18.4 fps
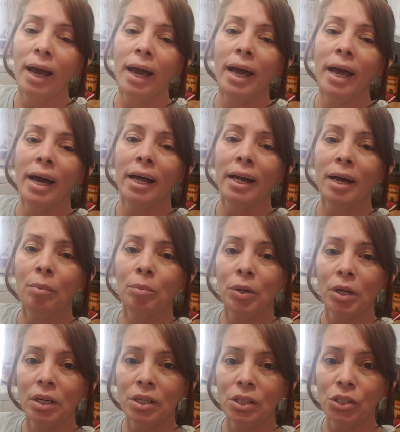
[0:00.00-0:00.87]
And
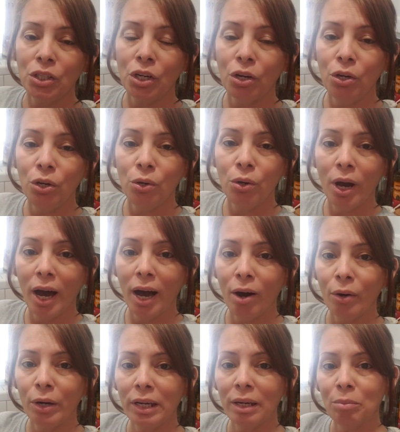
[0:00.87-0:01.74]
I'm going to show you
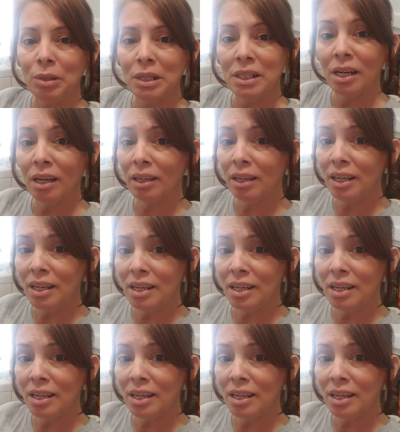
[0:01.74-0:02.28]
how it can be done